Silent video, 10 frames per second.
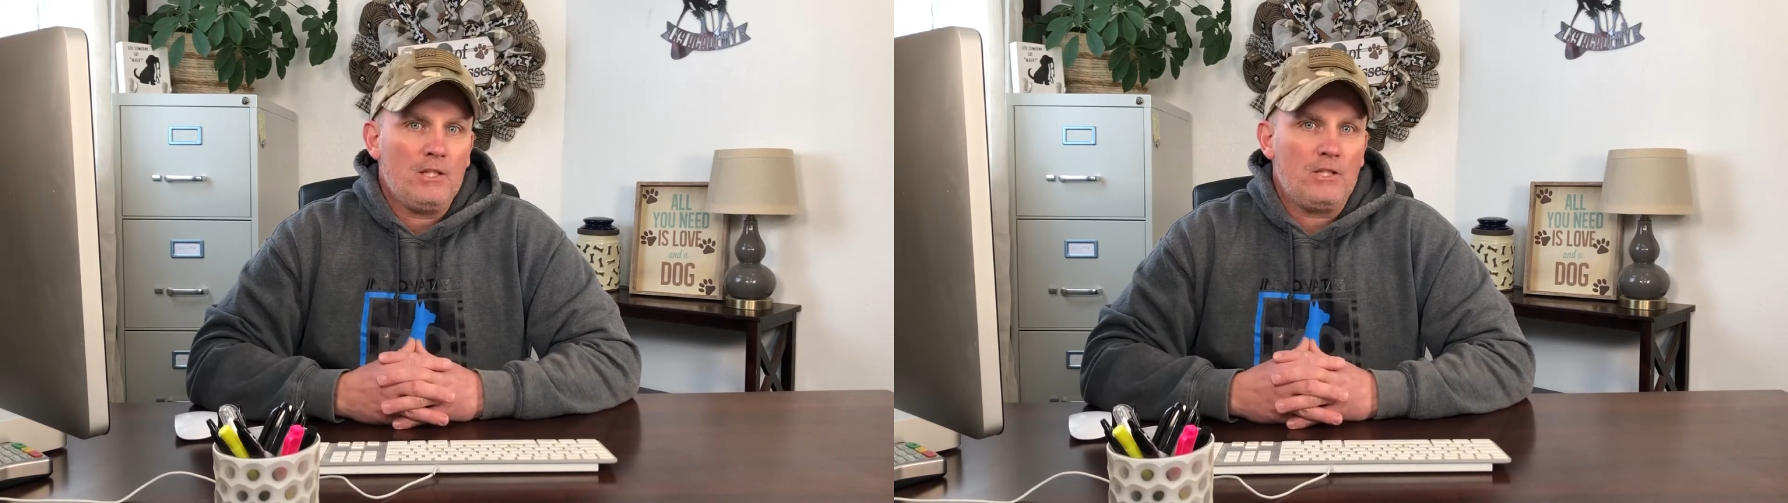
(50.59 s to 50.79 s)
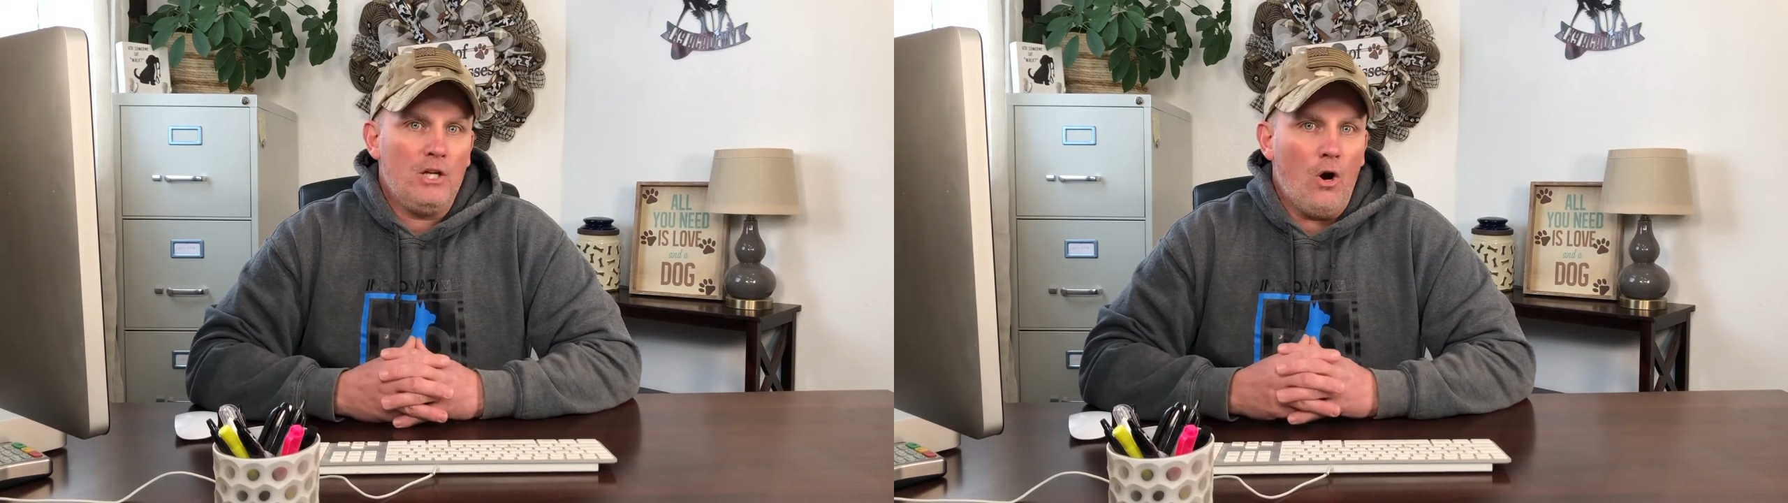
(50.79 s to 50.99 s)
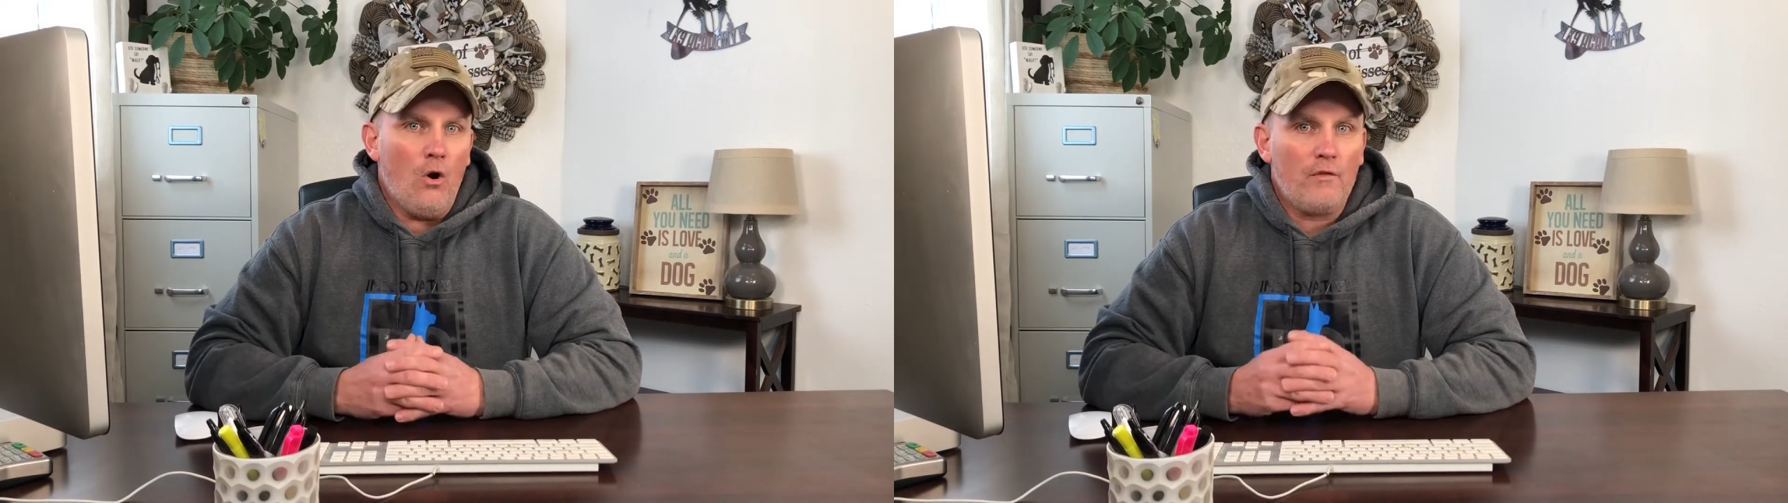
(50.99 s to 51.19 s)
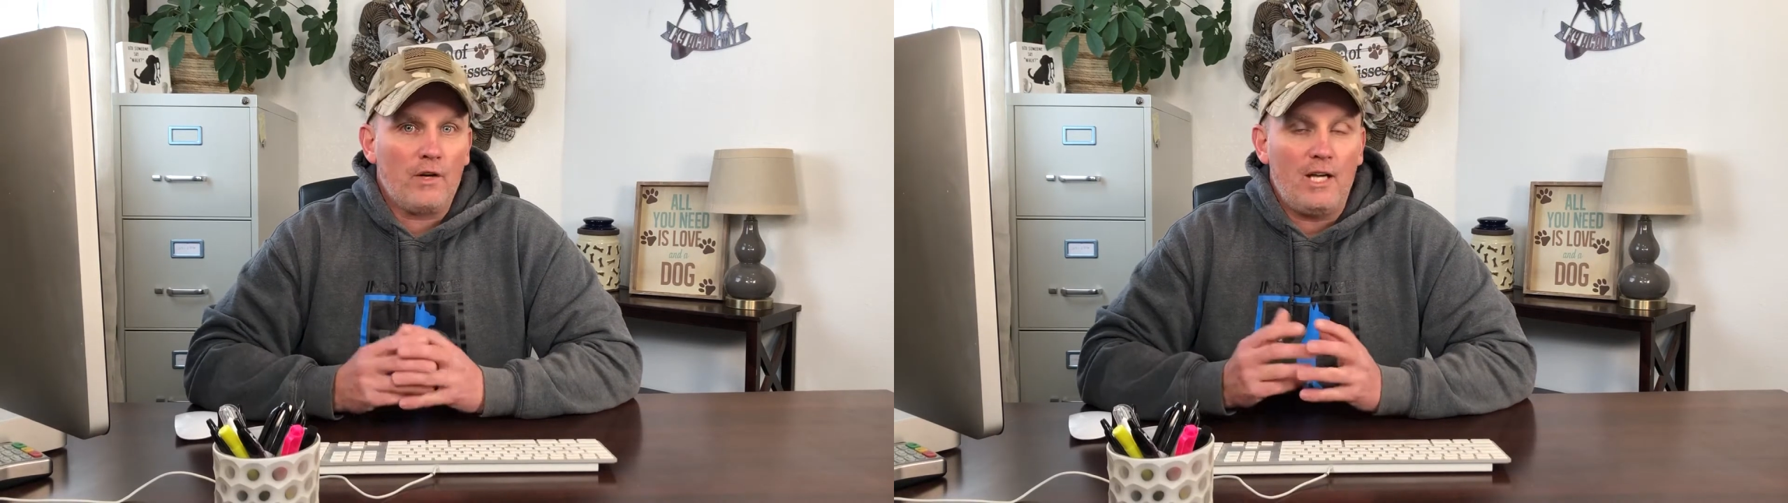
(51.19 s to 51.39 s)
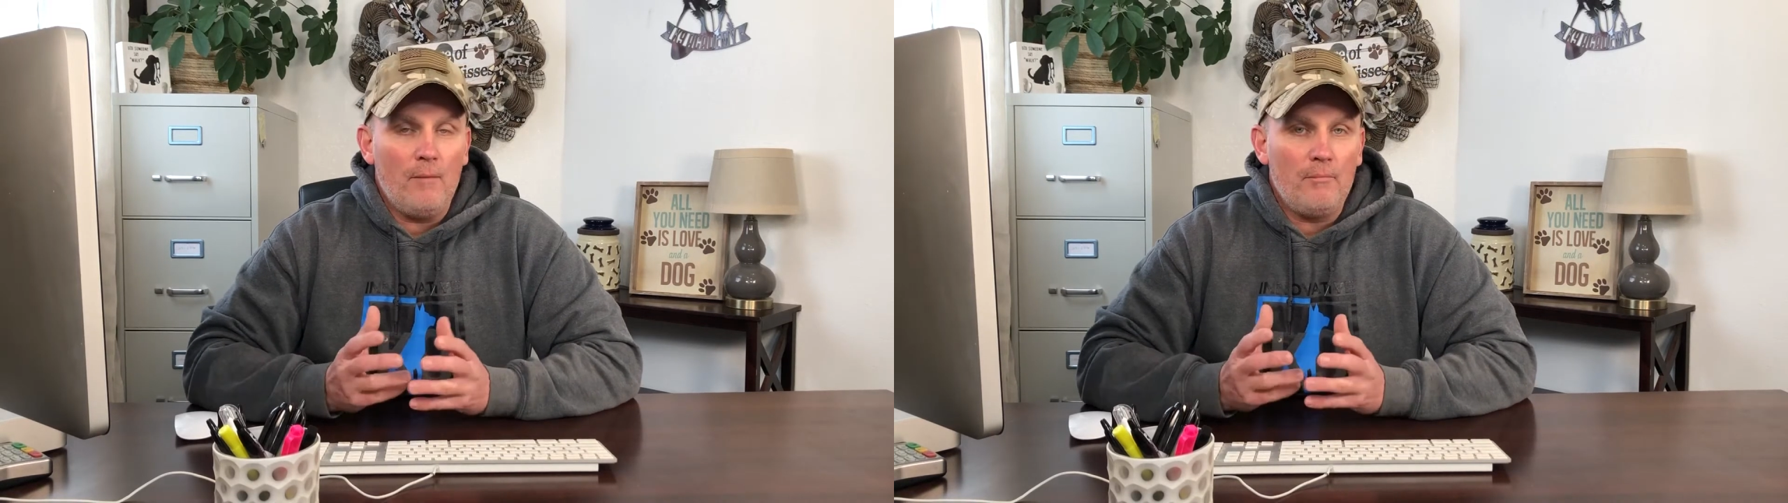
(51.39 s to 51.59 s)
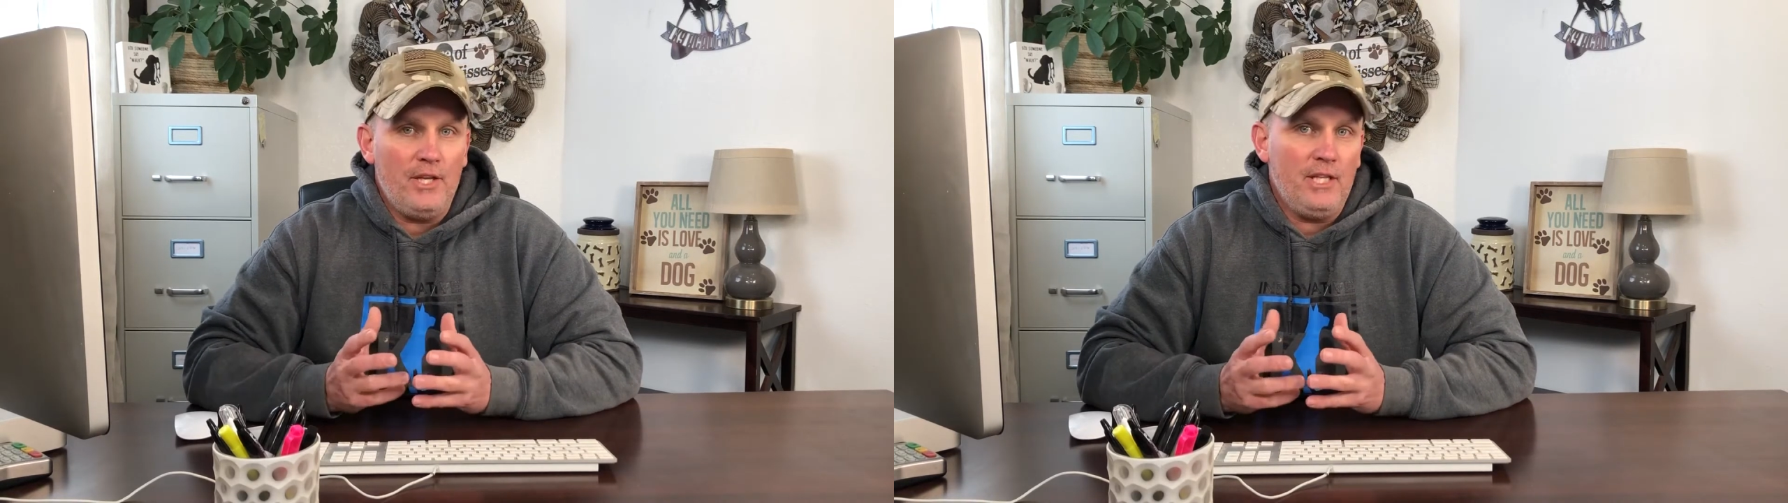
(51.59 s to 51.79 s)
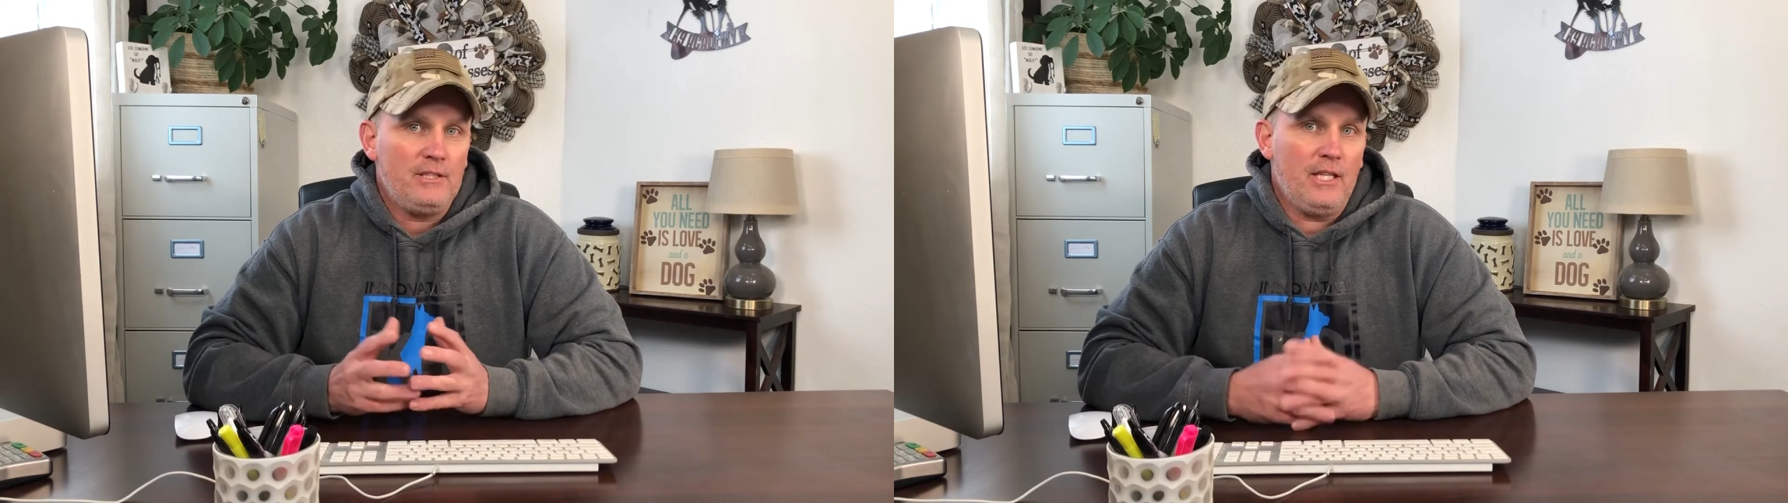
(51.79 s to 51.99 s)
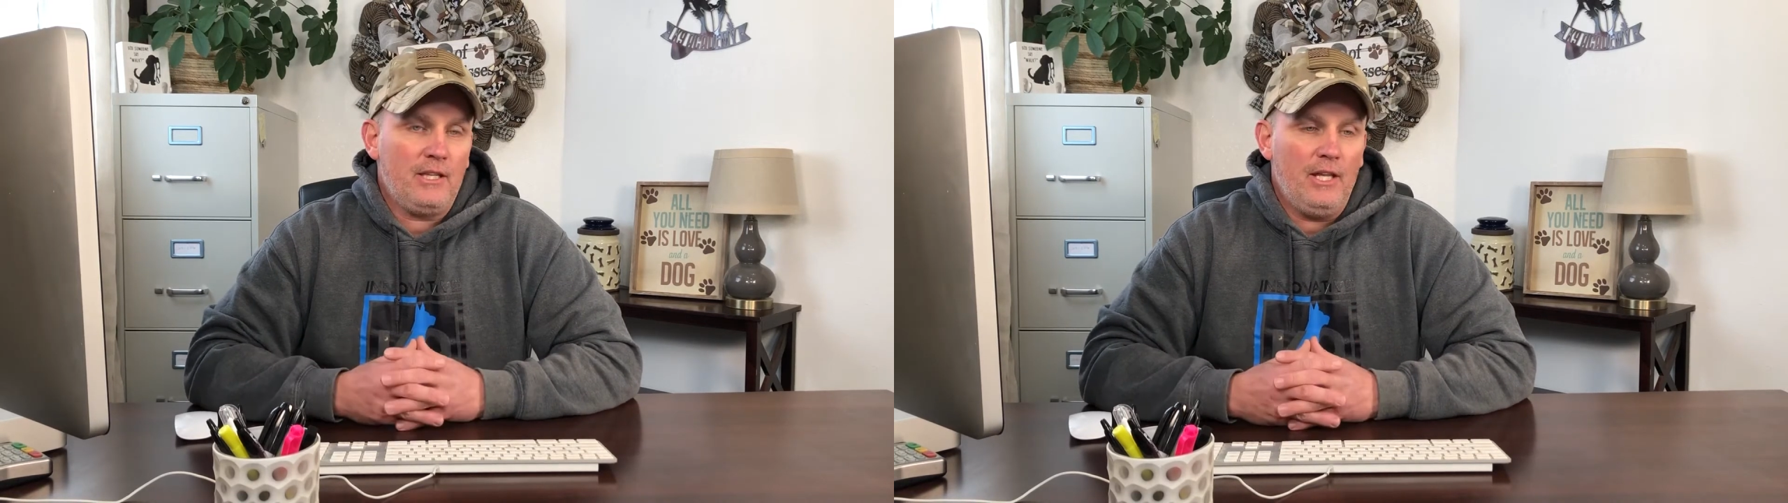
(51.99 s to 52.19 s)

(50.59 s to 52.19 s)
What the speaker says: to overcome things that